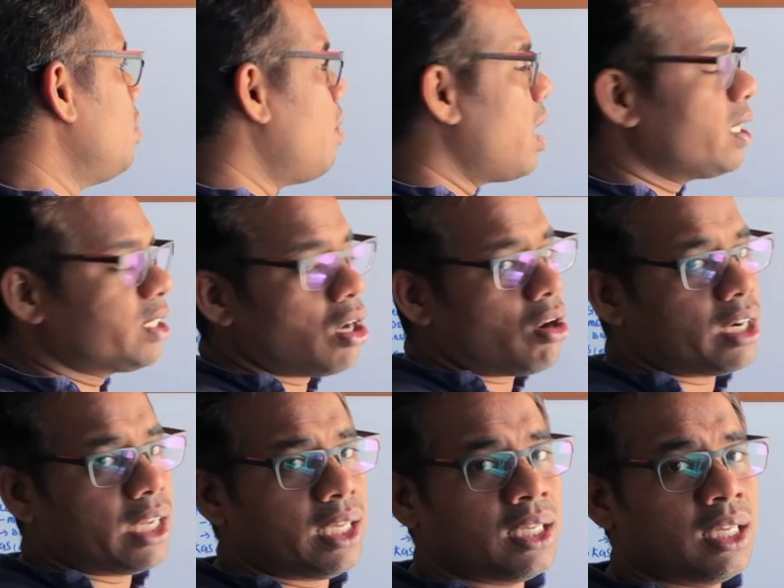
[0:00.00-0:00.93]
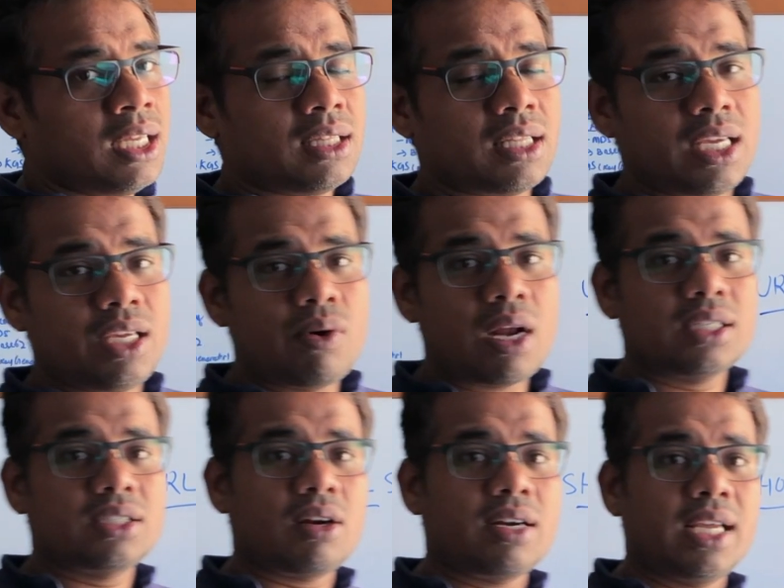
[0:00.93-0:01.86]
URL shortening,
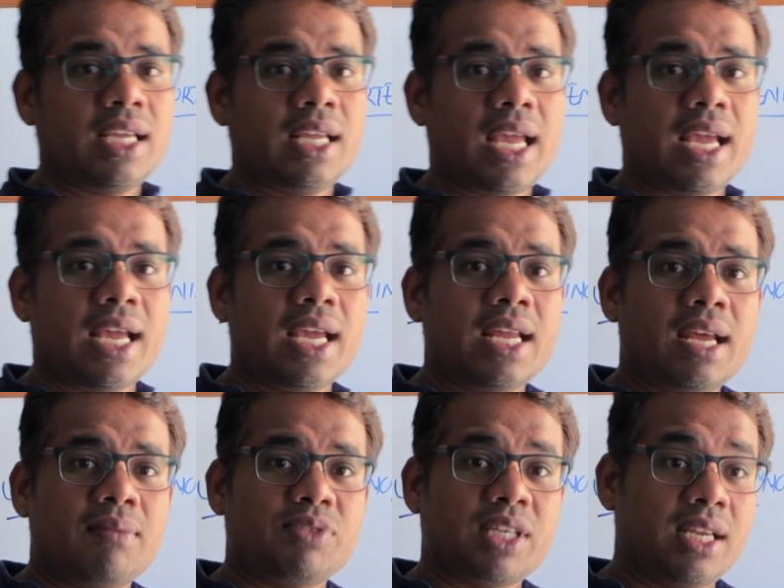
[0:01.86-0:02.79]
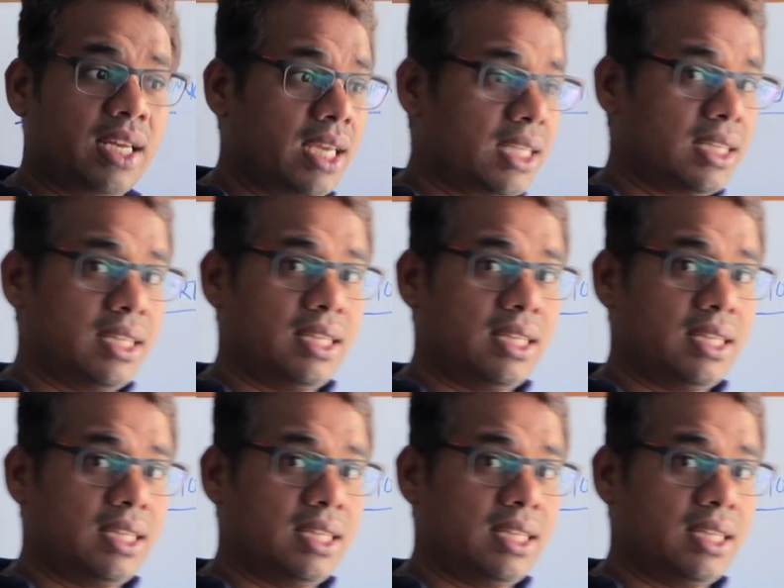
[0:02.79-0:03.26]
again I'm saying